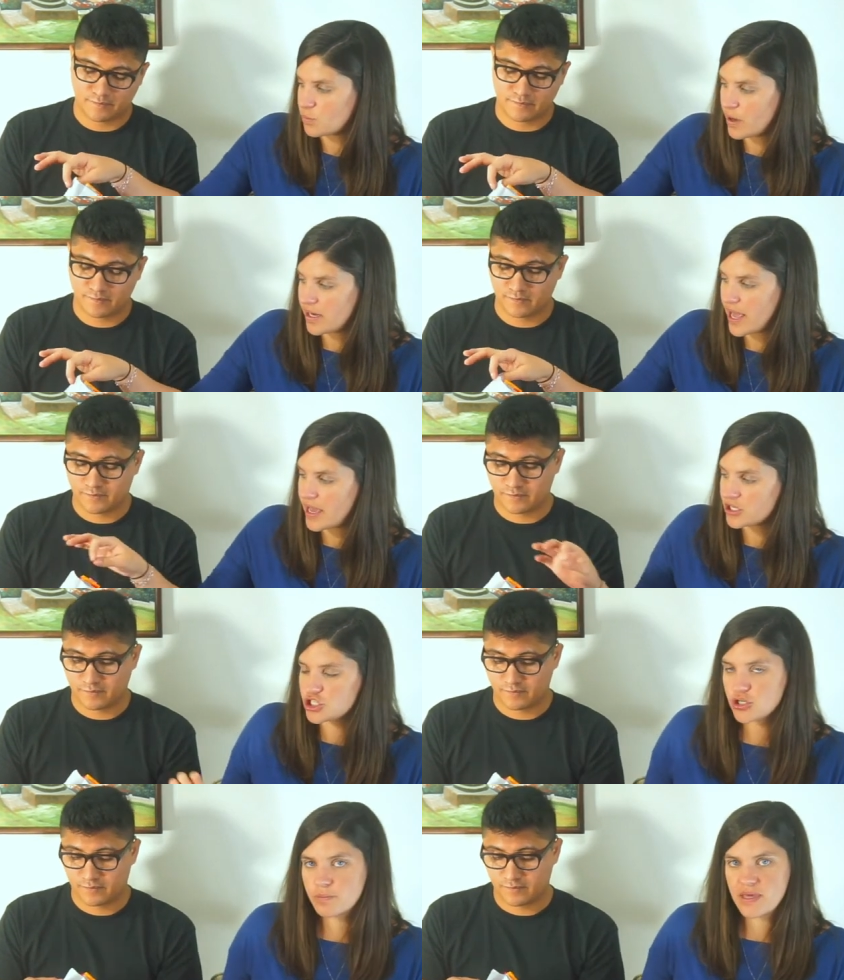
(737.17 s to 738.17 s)
Speaker 1: one
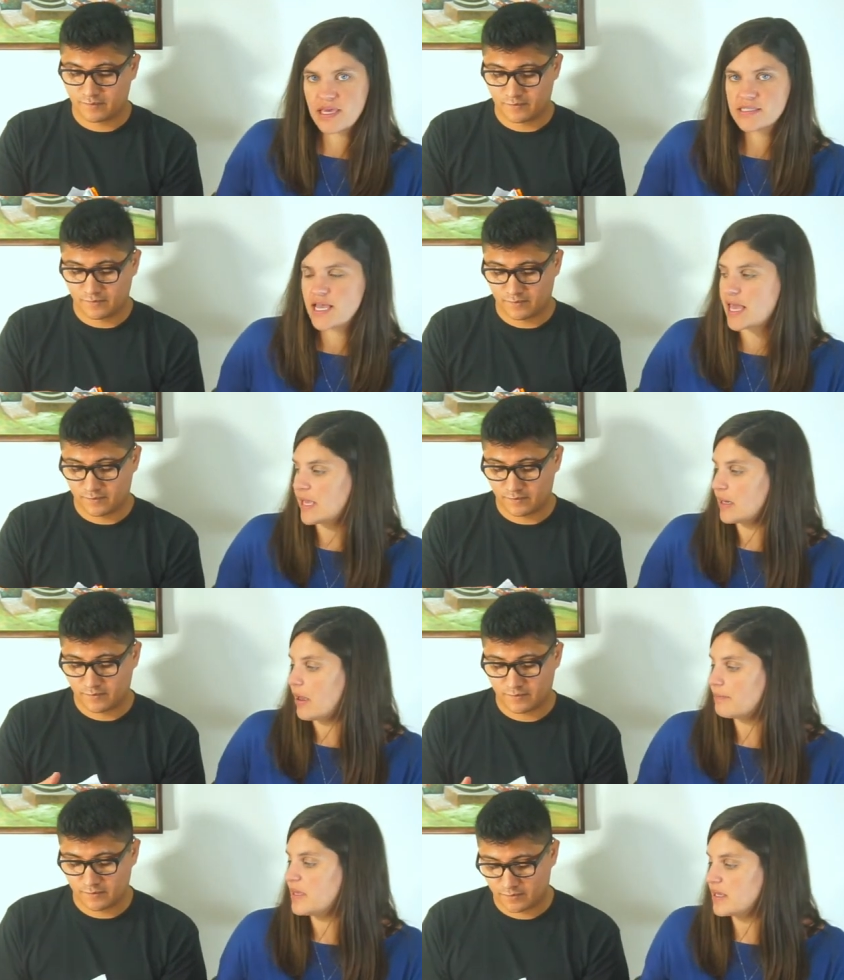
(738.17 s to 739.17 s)
extra piece hanging
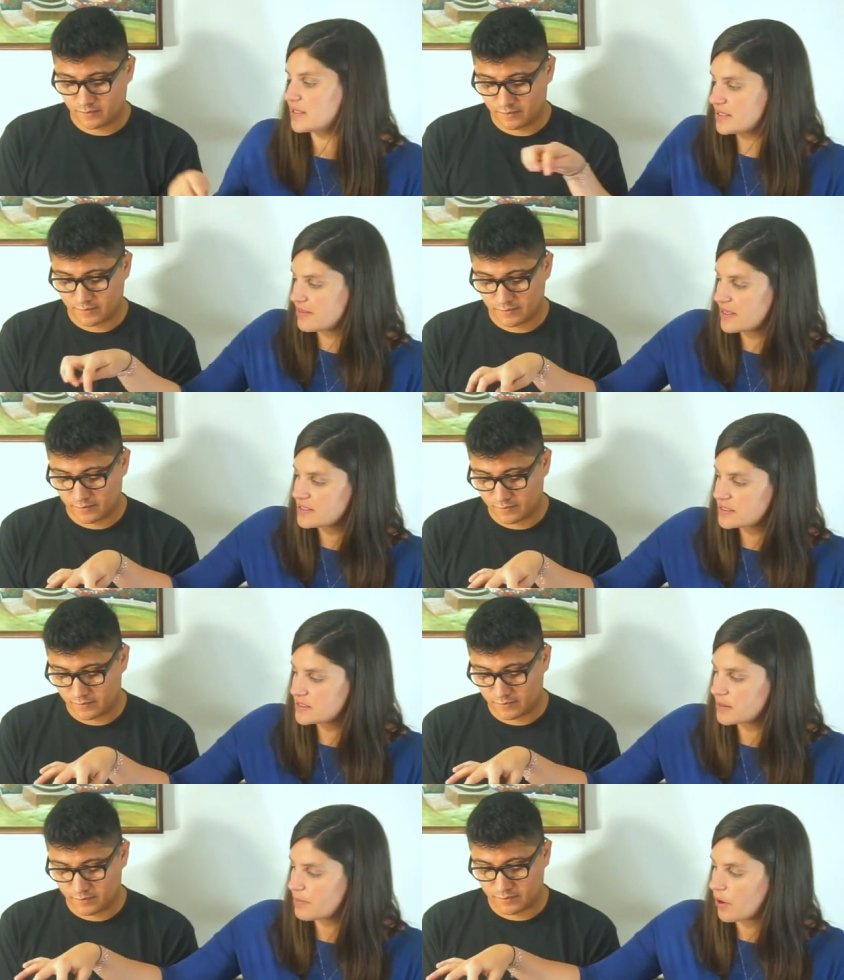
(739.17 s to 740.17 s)
up, because this is
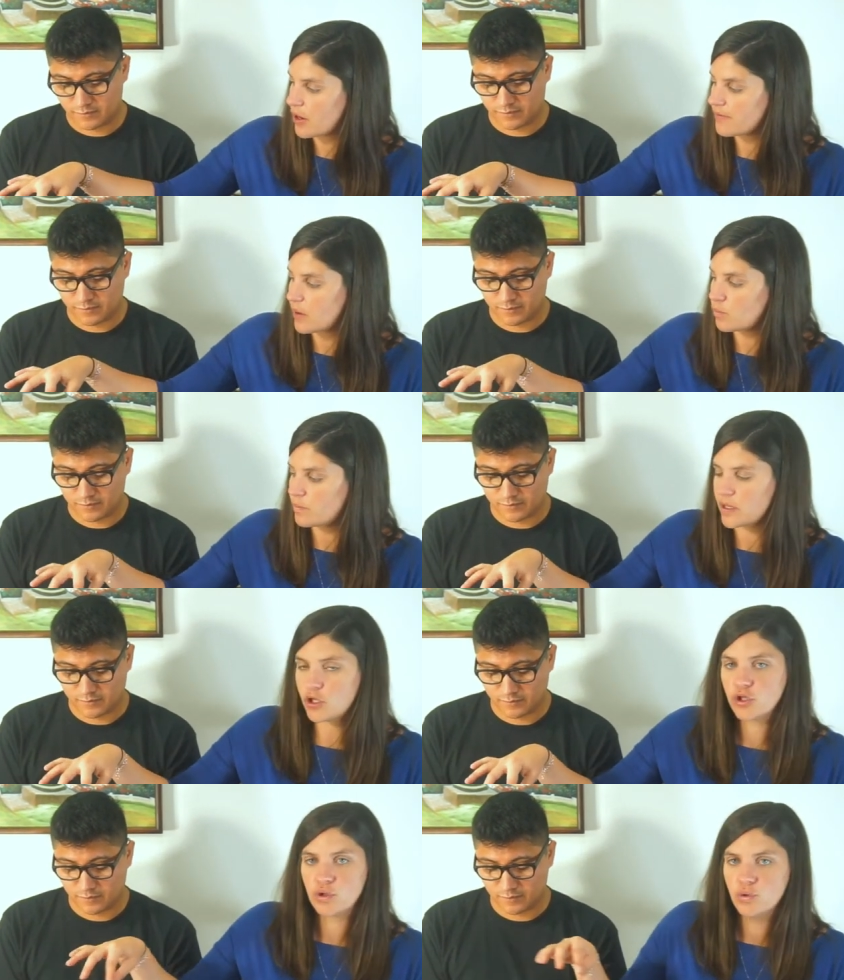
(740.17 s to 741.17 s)
the part that will be
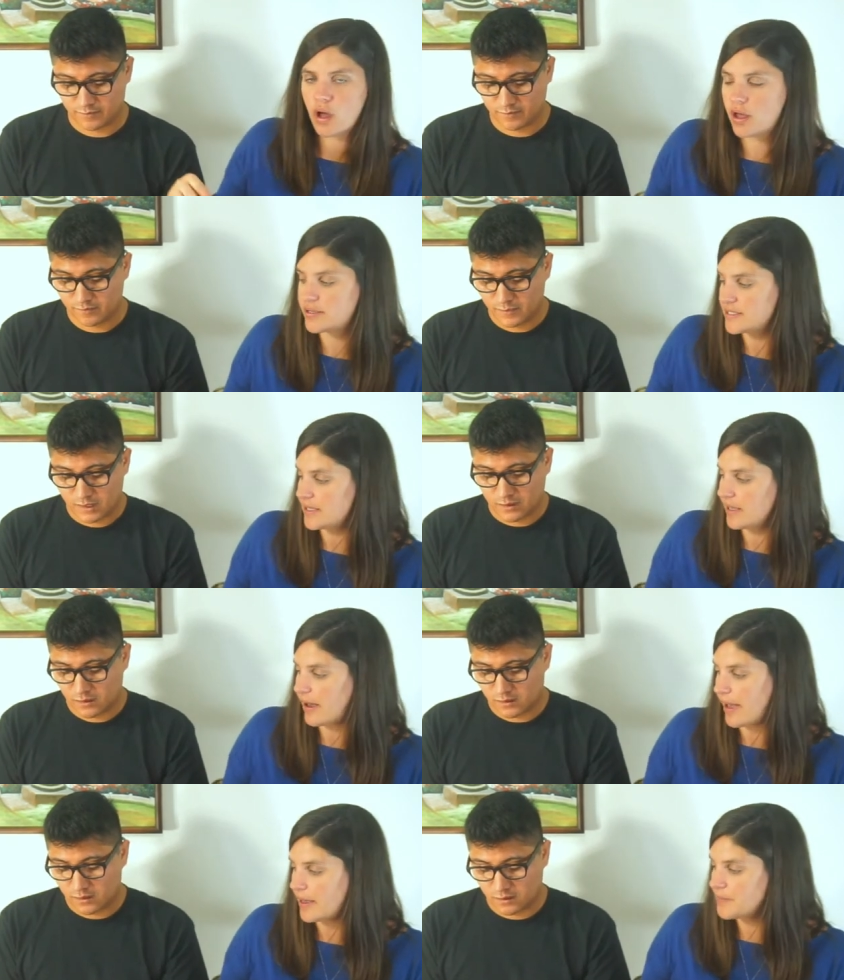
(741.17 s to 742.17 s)
glued onto the
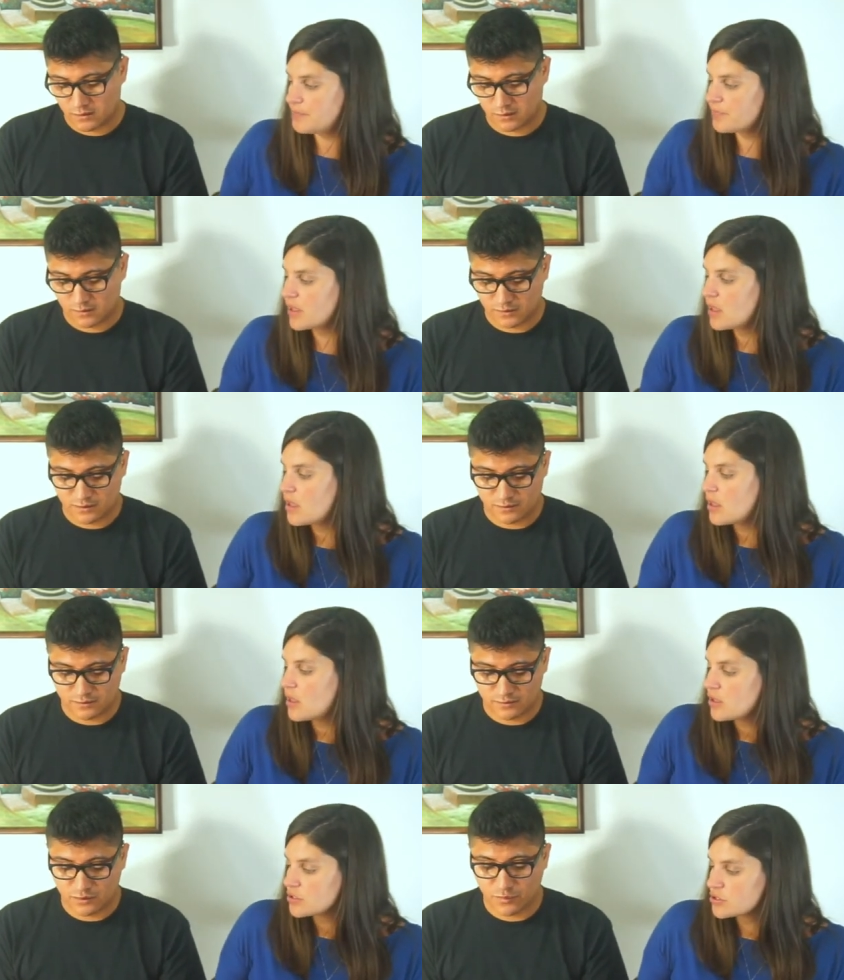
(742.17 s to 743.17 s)
kite.
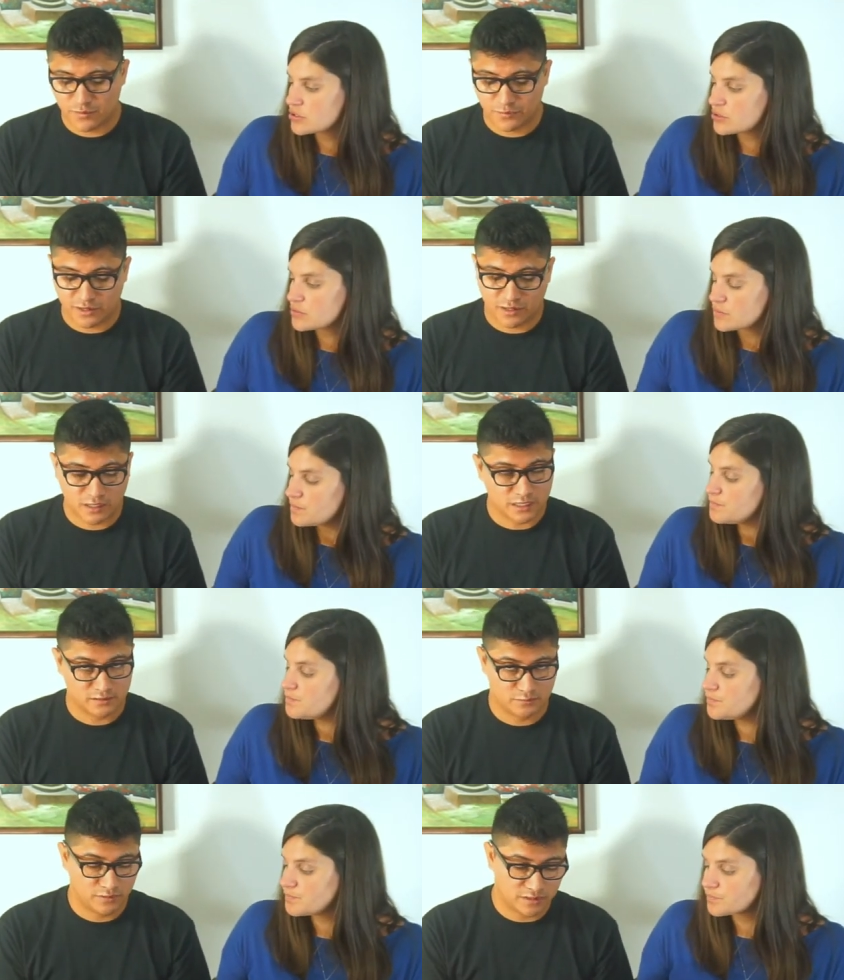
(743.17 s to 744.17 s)
Speaker 2: So when we
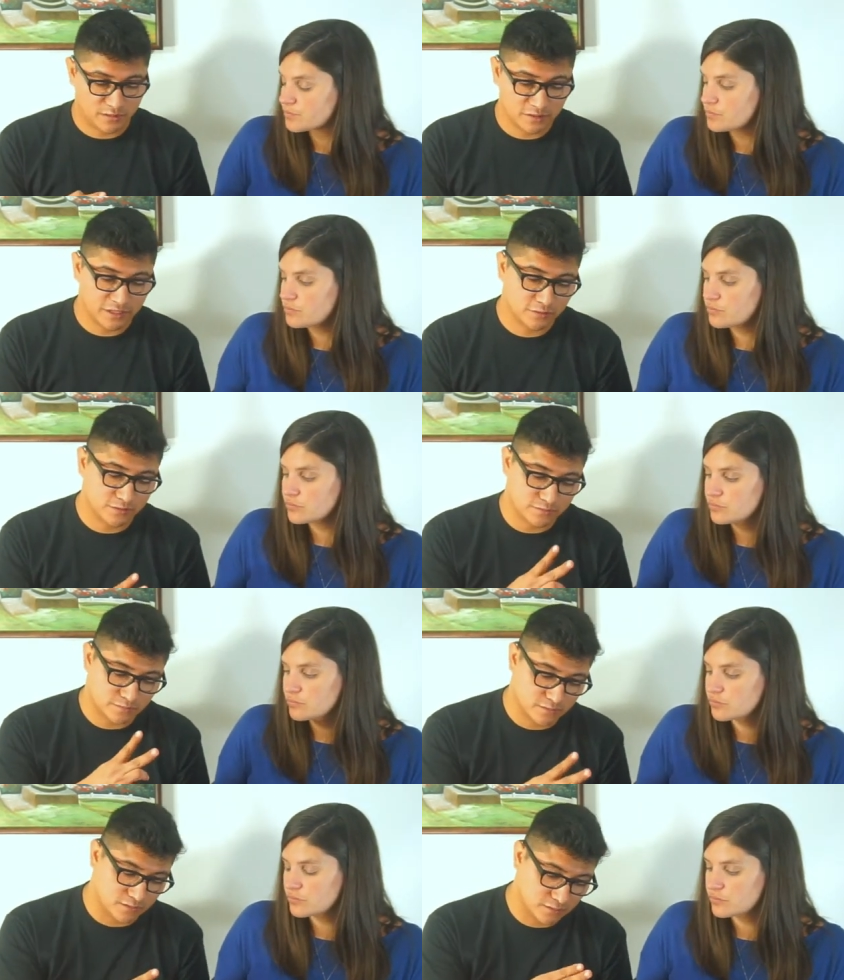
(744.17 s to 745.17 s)
cut, we're not gonna go
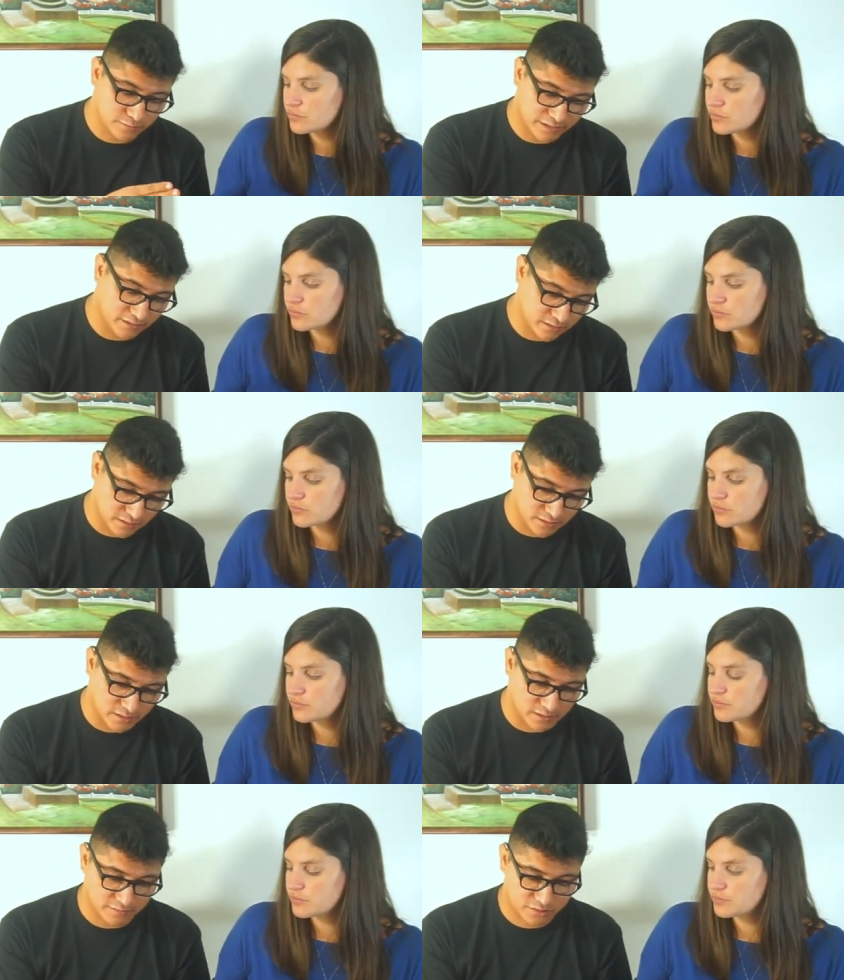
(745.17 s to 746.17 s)
all the way
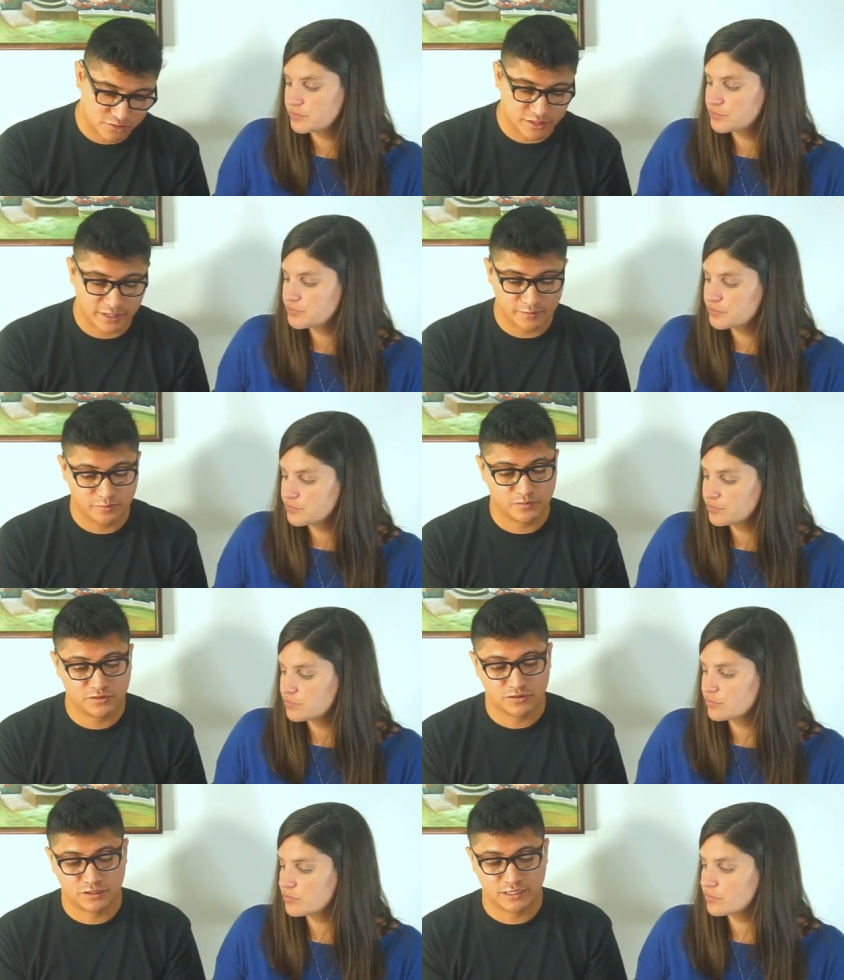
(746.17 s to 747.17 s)
uh, straight. We're
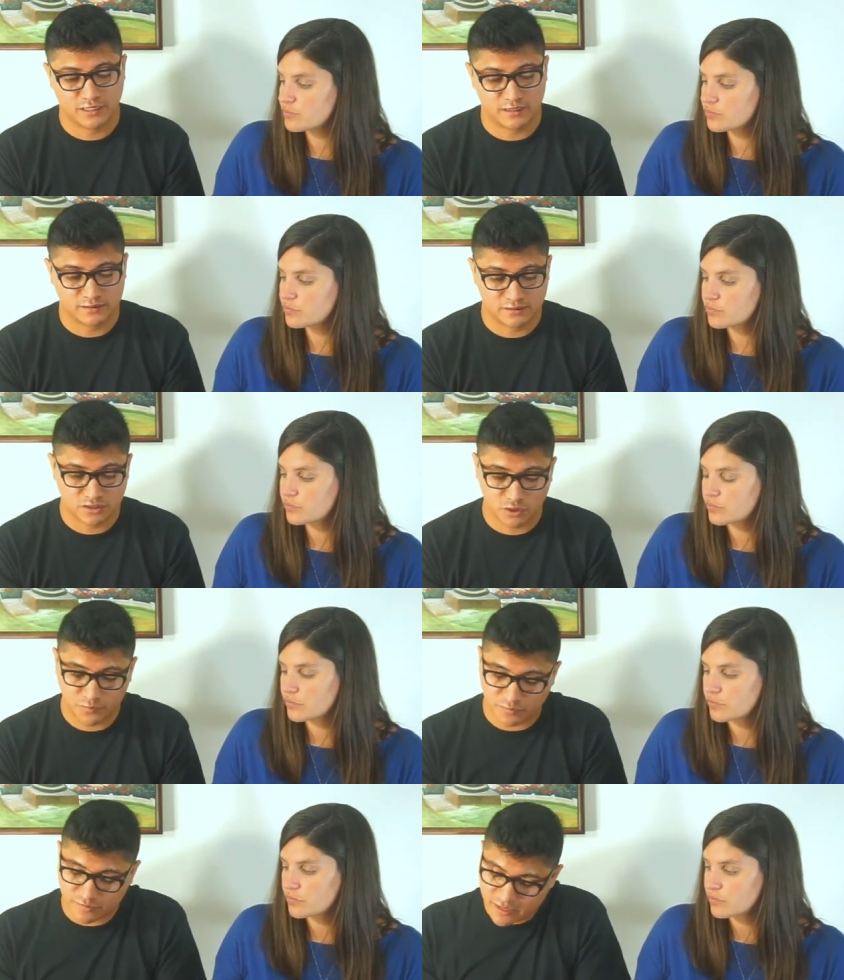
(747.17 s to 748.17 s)
just gonna stop
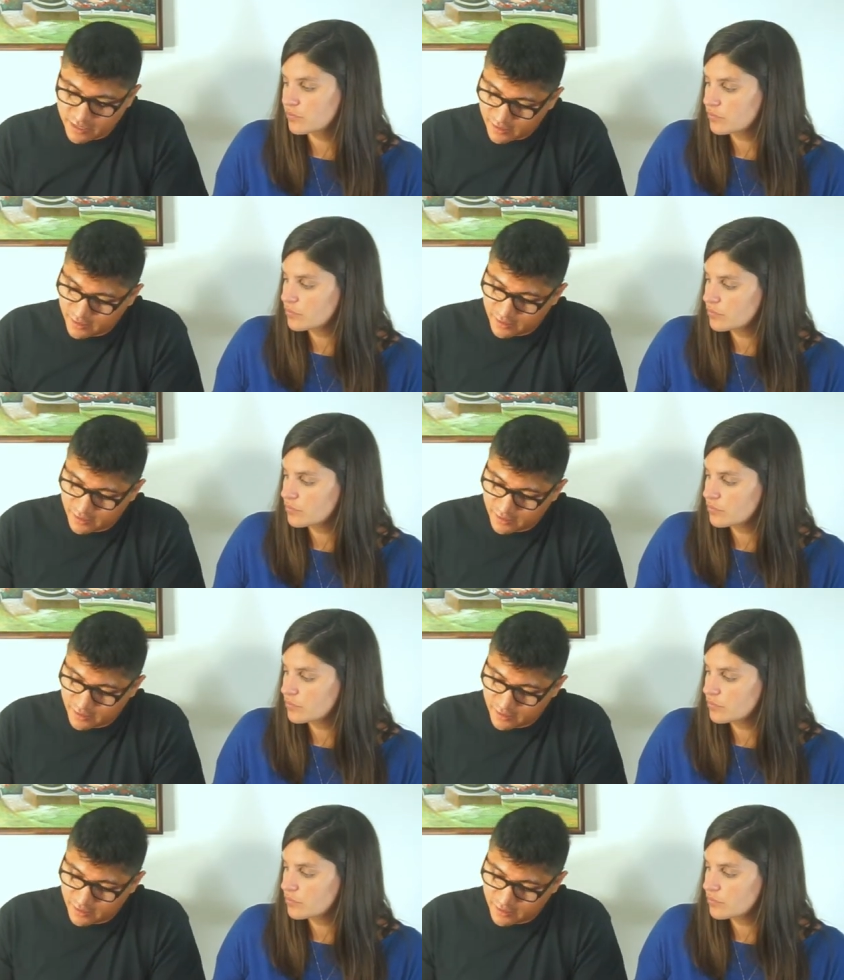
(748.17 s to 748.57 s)
right